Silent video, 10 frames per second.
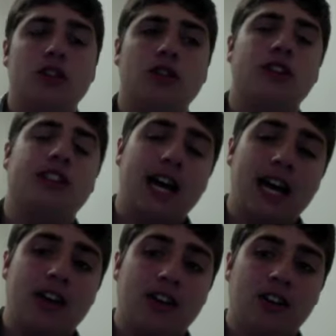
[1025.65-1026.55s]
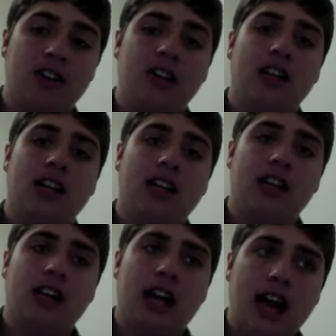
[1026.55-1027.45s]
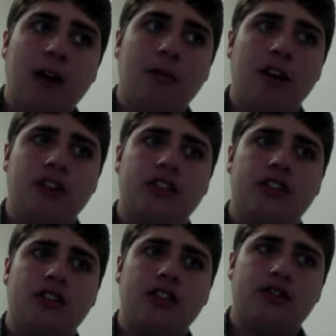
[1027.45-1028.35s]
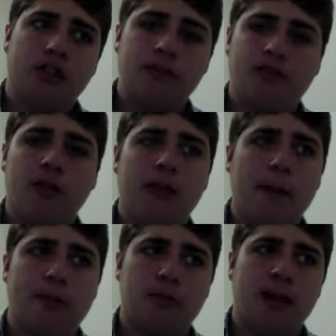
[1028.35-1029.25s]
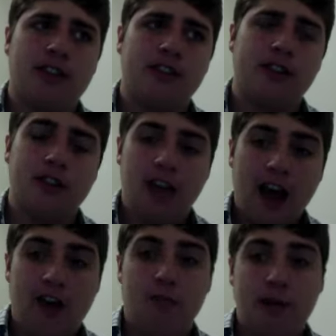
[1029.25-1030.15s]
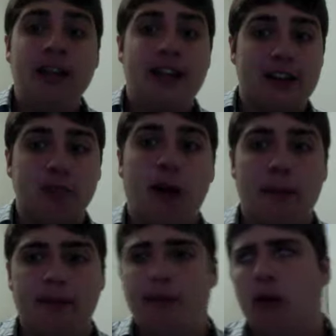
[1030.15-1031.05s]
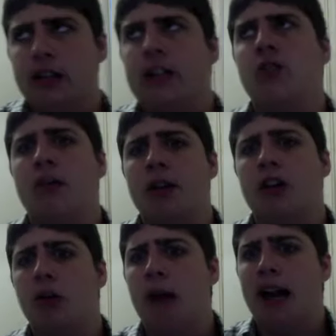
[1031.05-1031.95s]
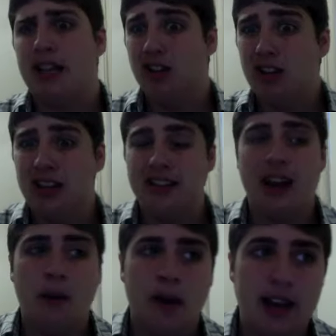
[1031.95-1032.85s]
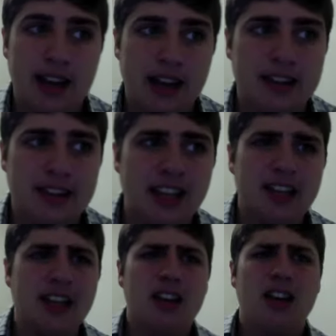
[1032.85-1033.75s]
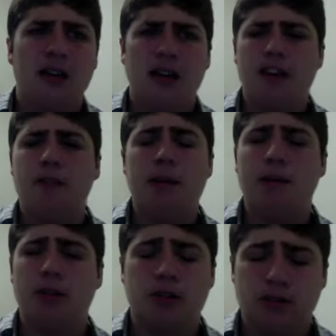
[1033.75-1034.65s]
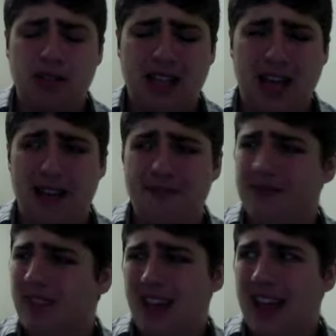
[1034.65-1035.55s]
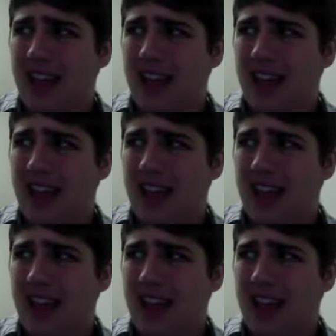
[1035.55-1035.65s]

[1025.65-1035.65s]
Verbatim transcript: Like, you can tell how much... From, from that perspective, and I've been in that spot before, and that's why I'm going to go back and look at it that way, and I think enough people aren't doing that.